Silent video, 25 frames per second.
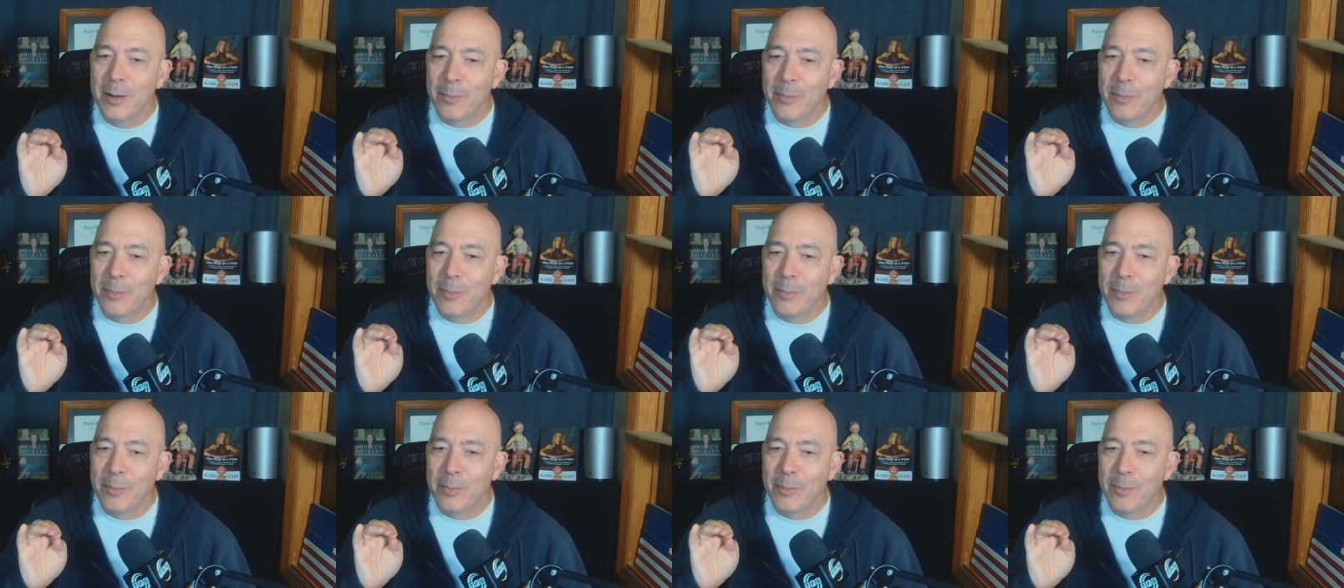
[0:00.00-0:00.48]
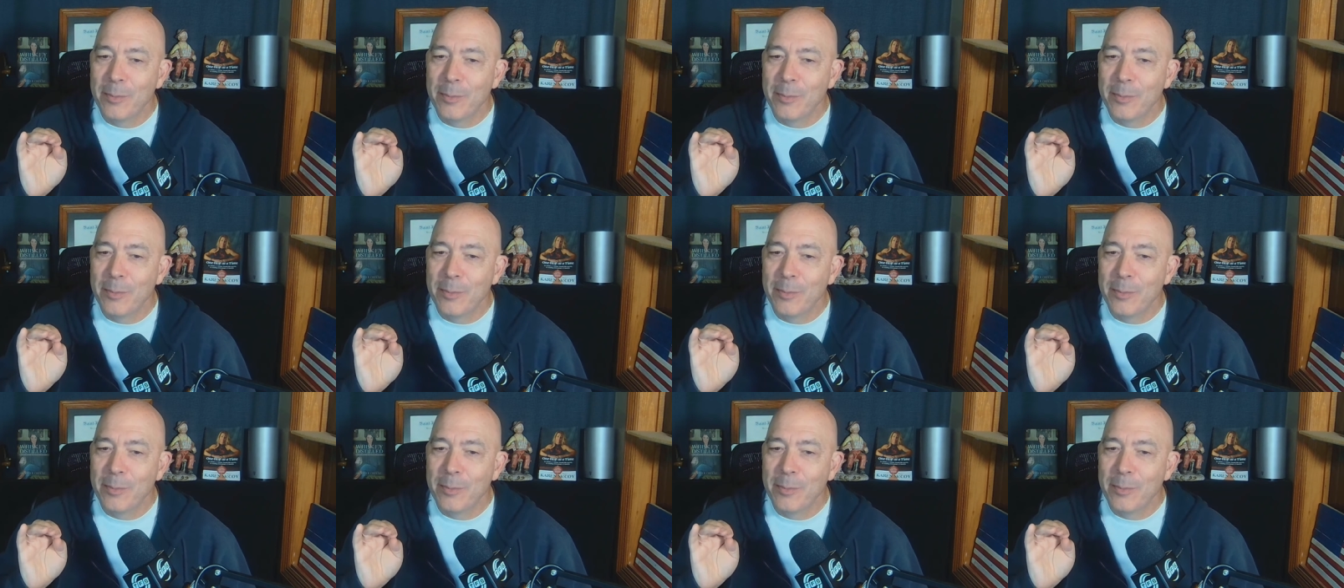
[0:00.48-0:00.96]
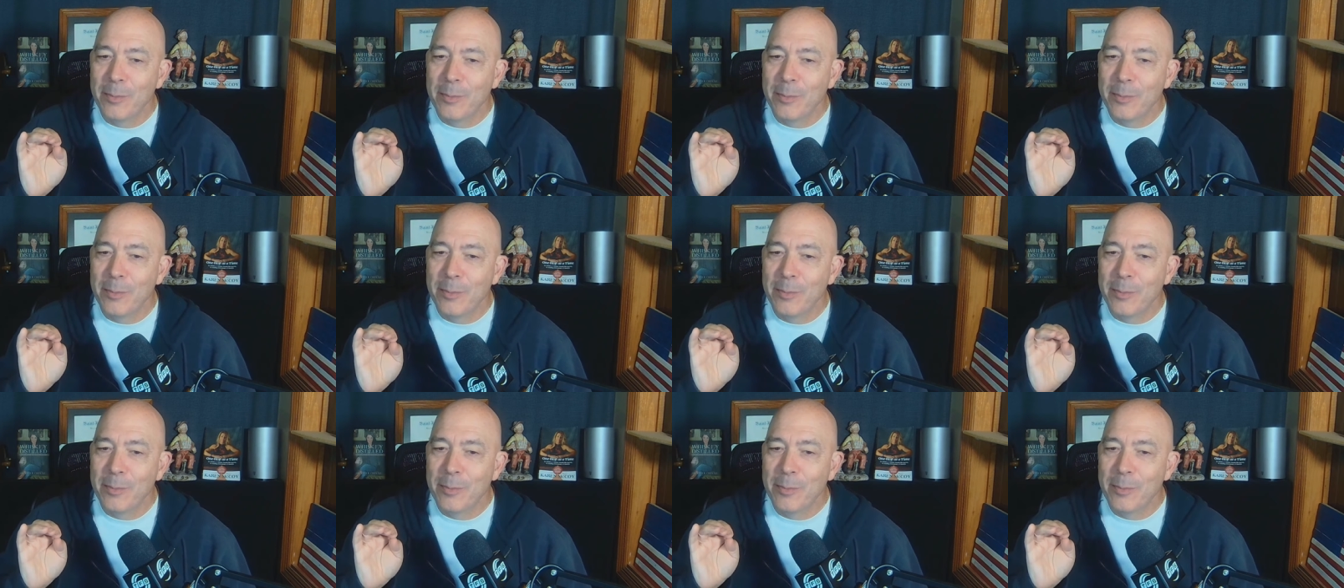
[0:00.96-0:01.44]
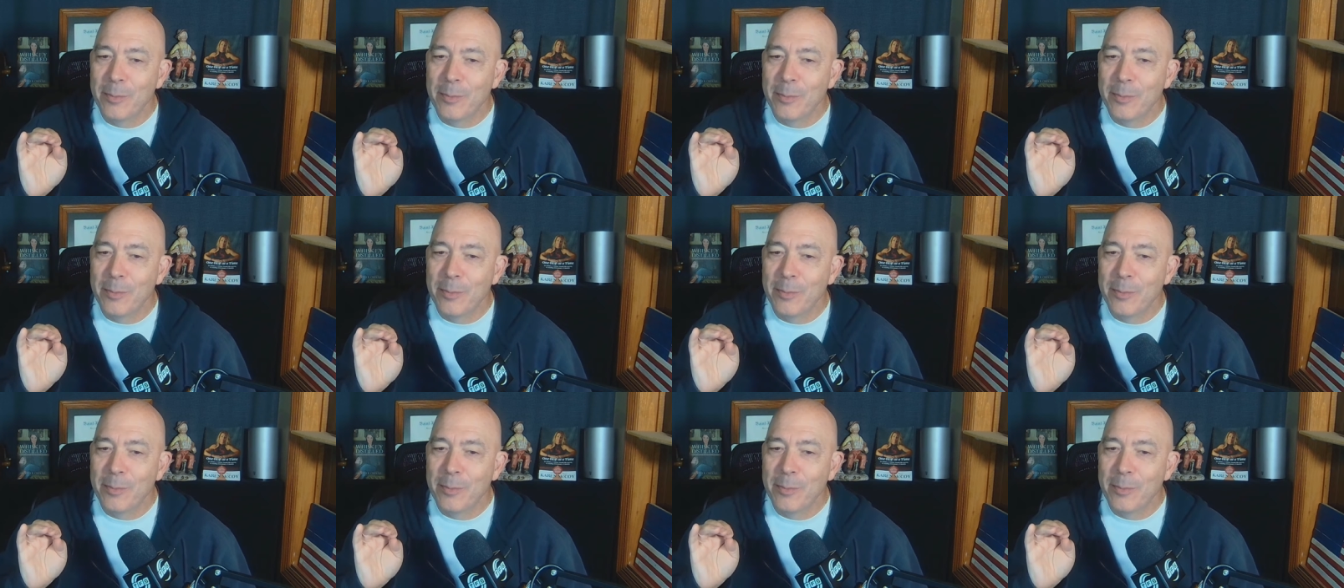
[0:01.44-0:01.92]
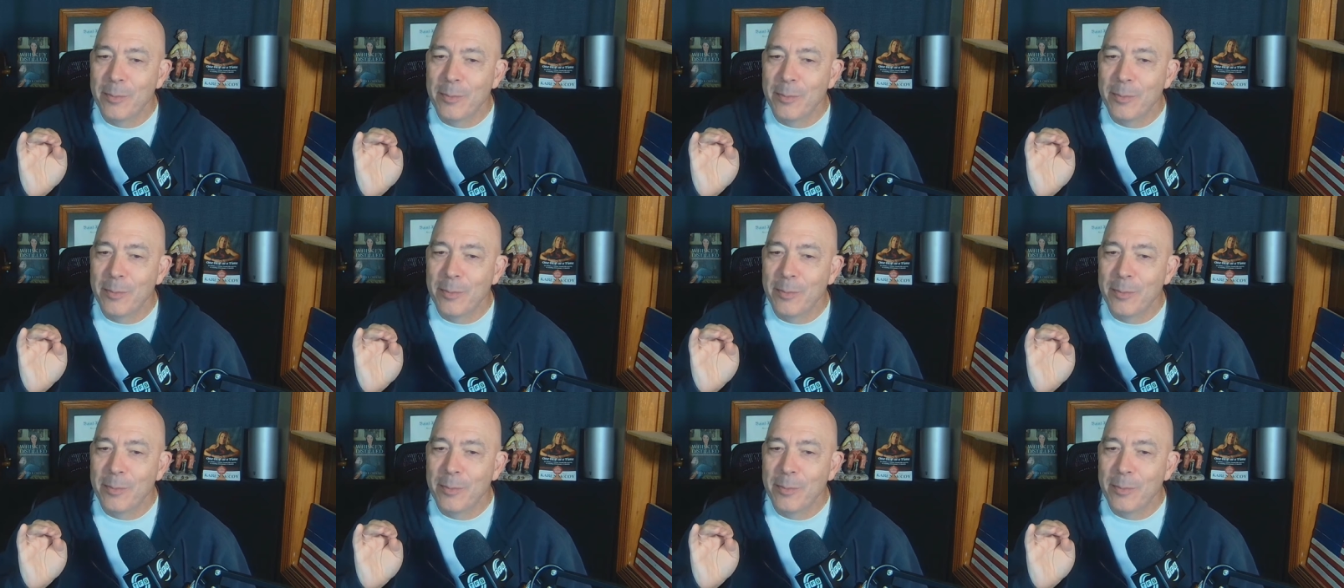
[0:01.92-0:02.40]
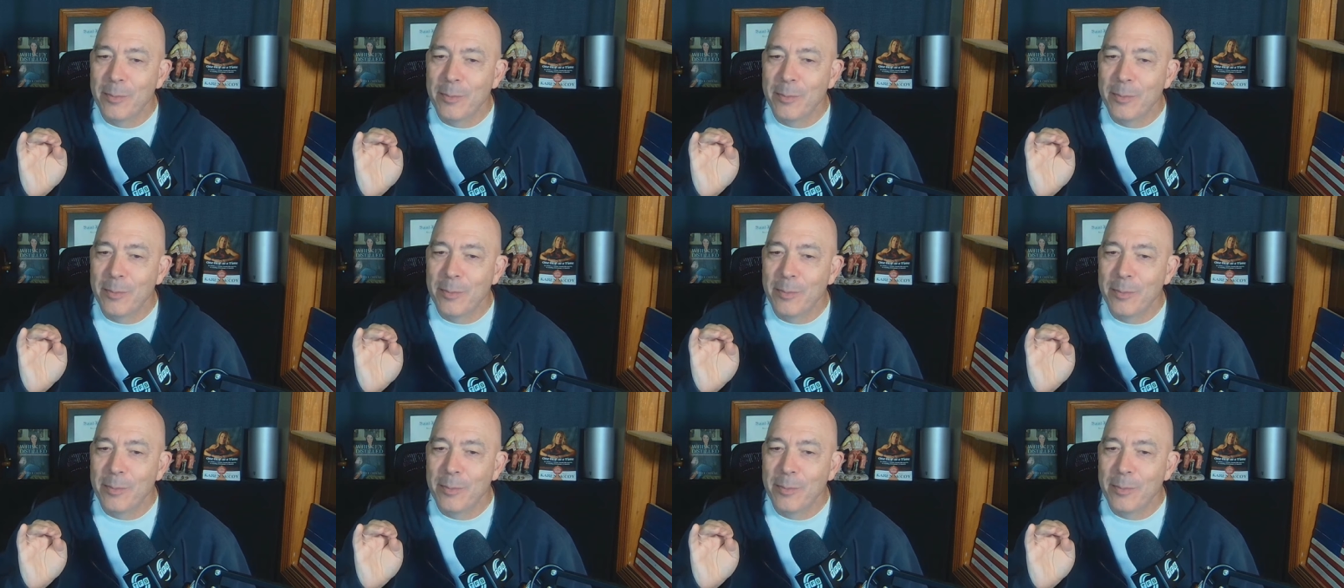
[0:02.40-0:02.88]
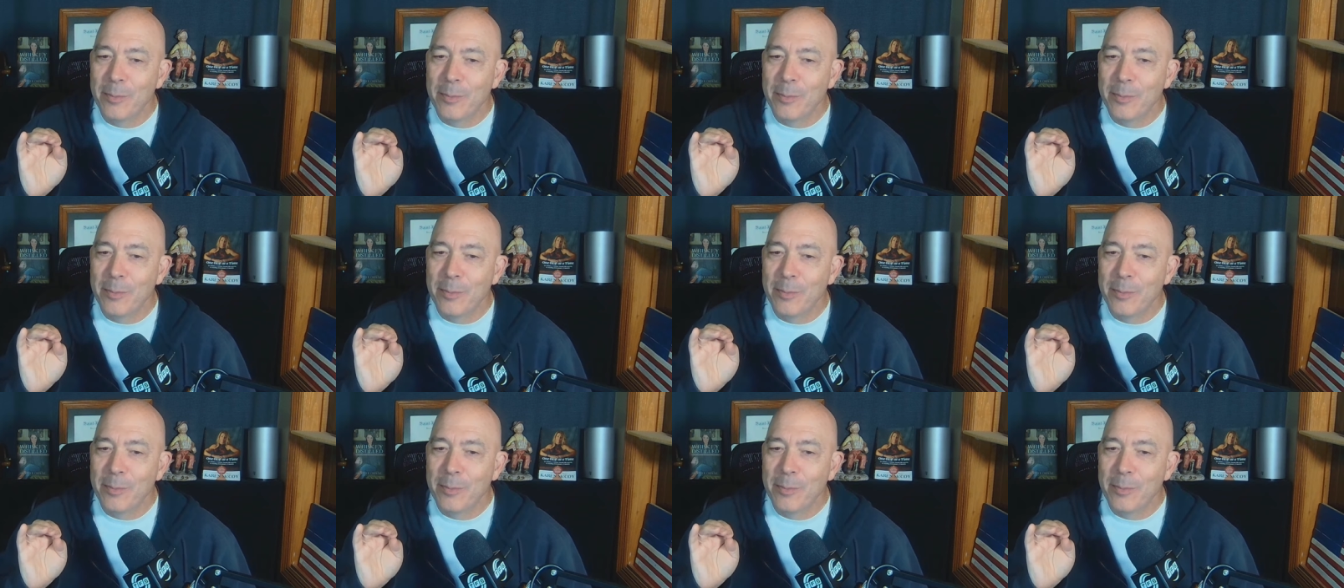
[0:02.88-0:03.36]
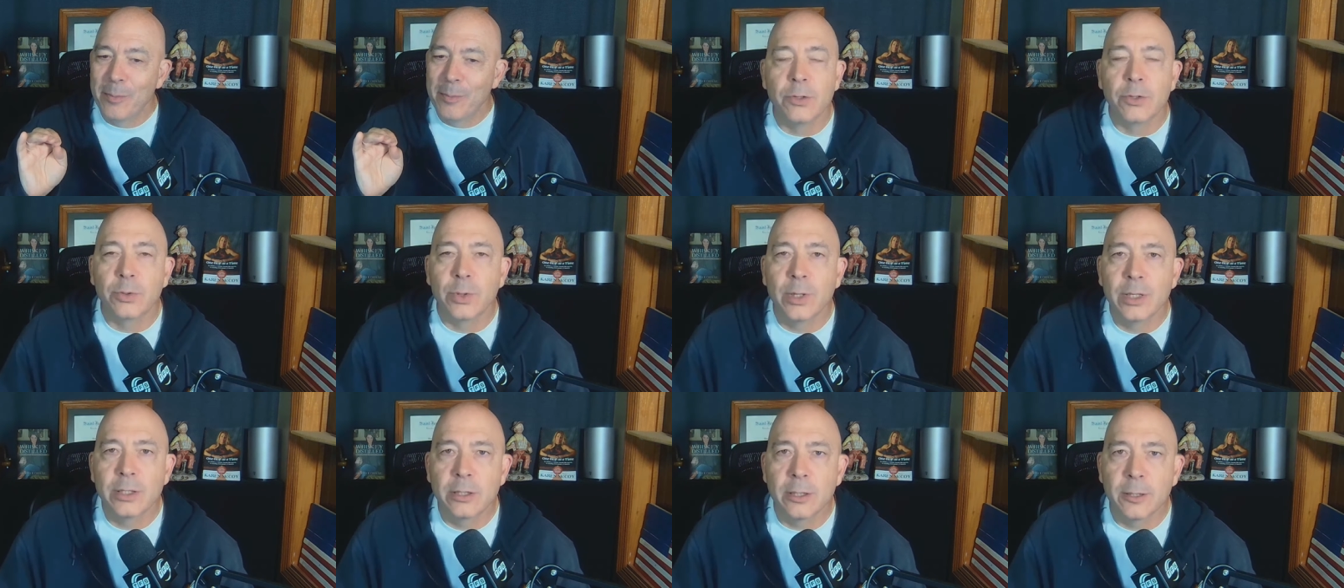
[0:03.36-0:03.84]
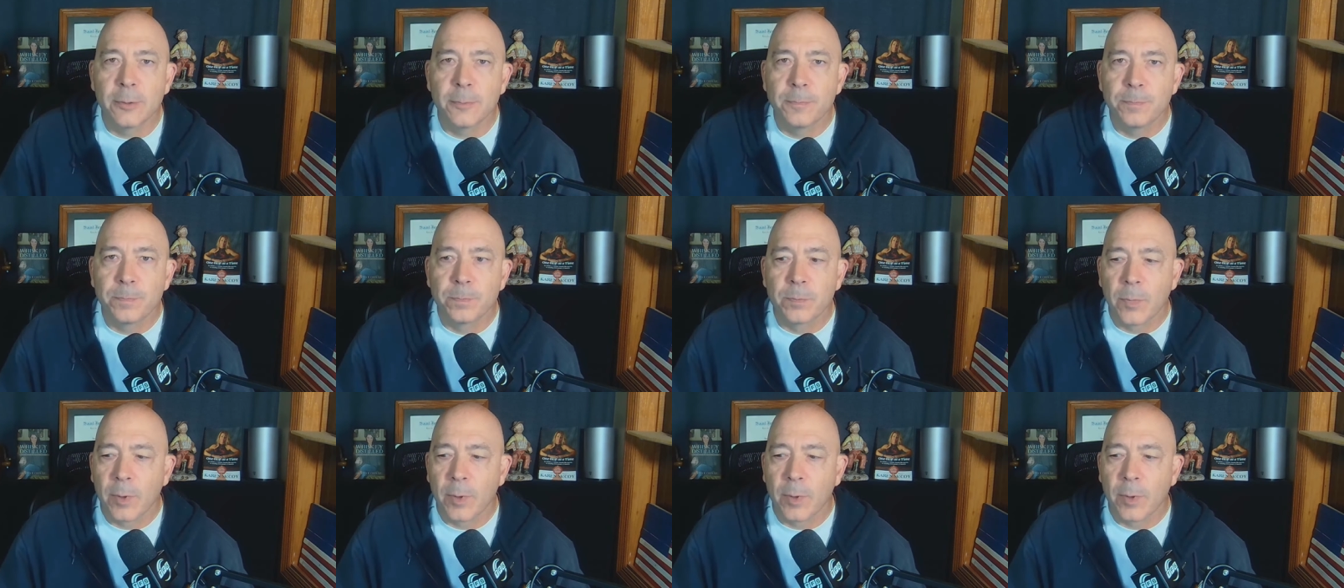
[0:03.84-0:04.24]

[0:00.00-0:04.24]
Believe it or not, it is. So make sure you start doing the right kind of nutrition,